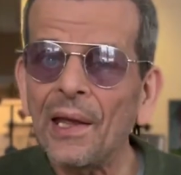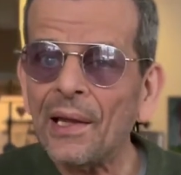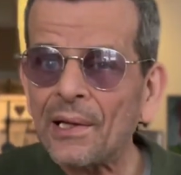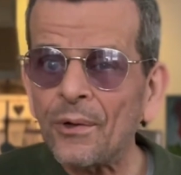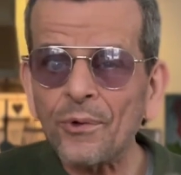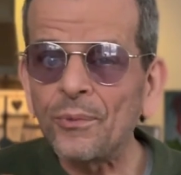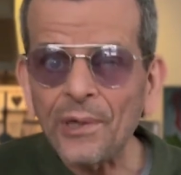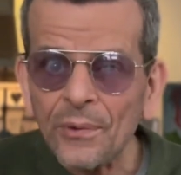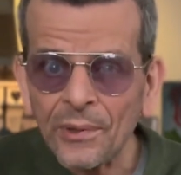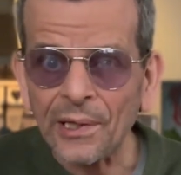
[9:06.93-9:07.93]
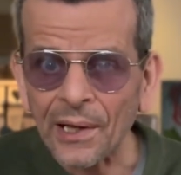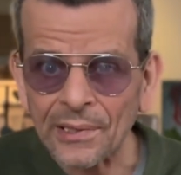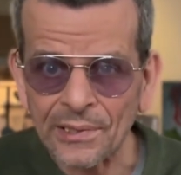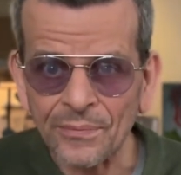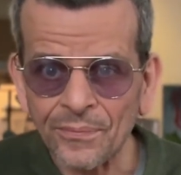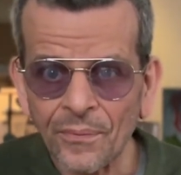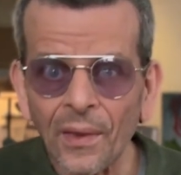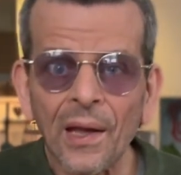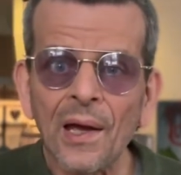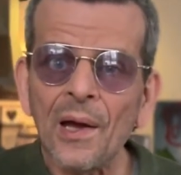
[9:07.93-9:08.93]
it can look really, really nice.
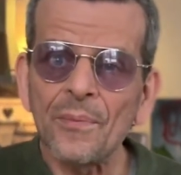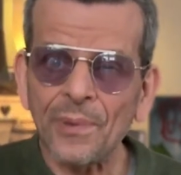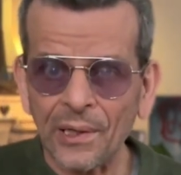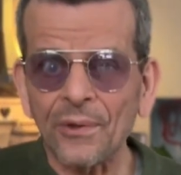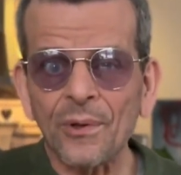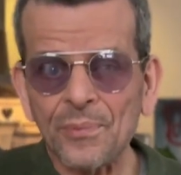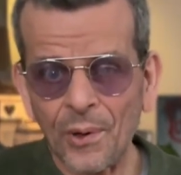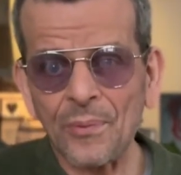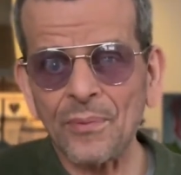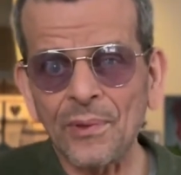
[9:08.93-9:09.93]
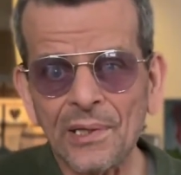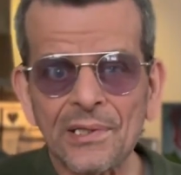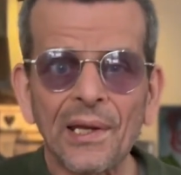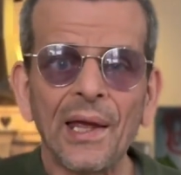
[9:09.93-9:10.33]
But the problem is